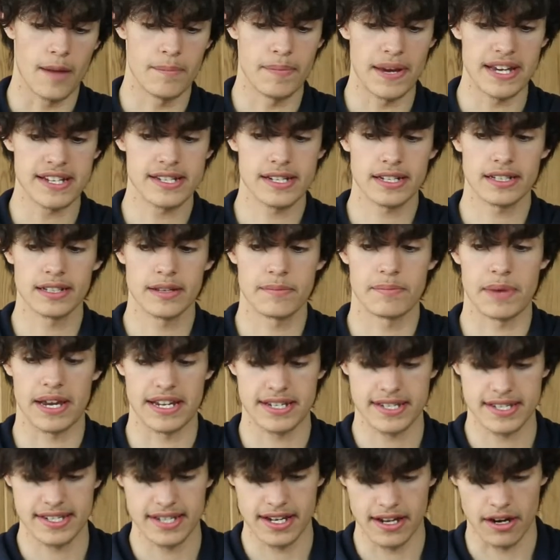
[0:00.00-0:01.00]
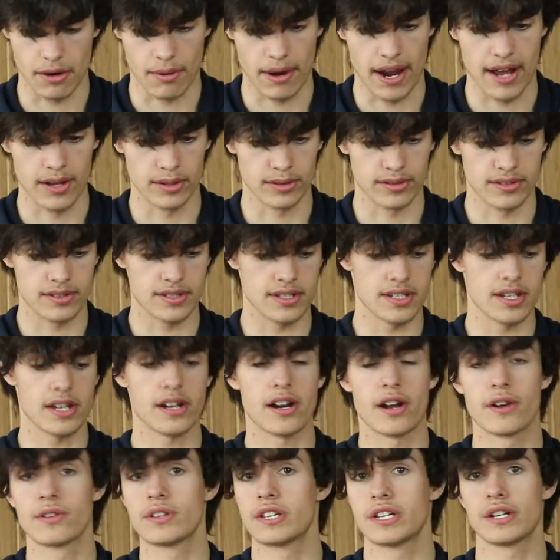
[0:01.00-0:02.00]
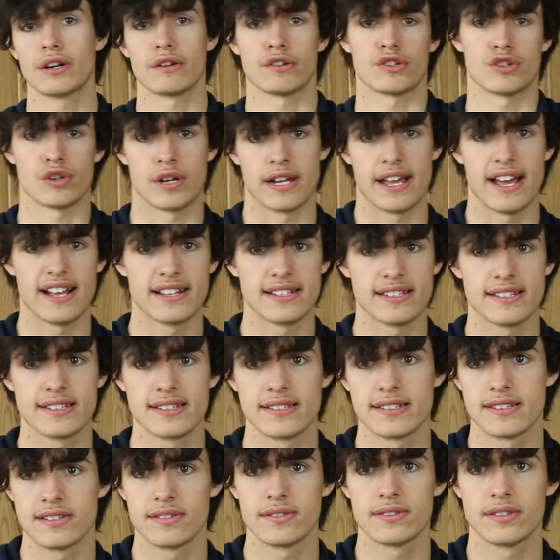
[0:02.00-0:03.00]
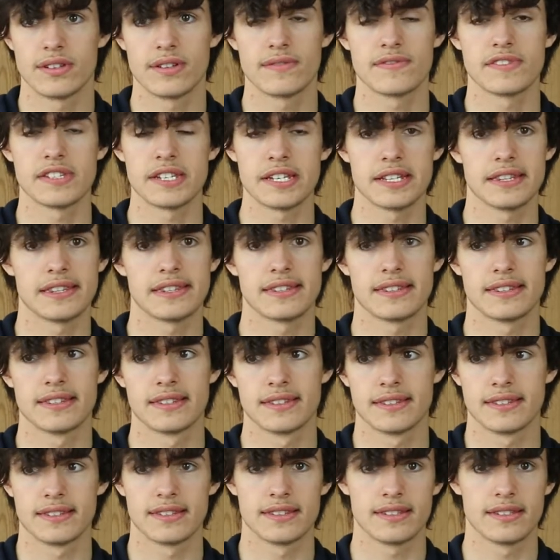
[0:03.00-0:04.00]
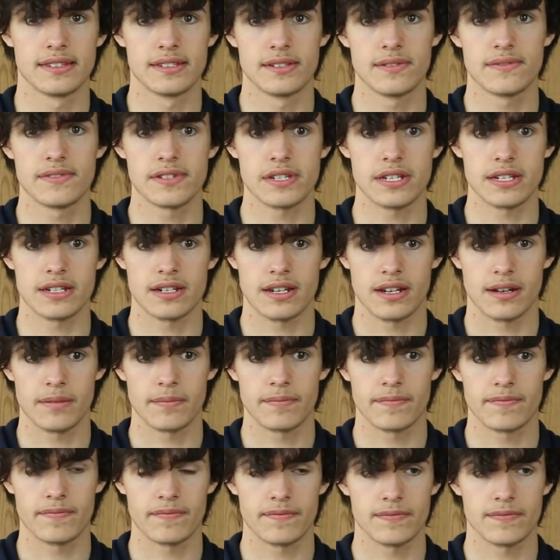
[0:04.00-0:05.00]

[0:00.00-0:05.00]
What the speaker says: basically based it around, you know Treants. You've seen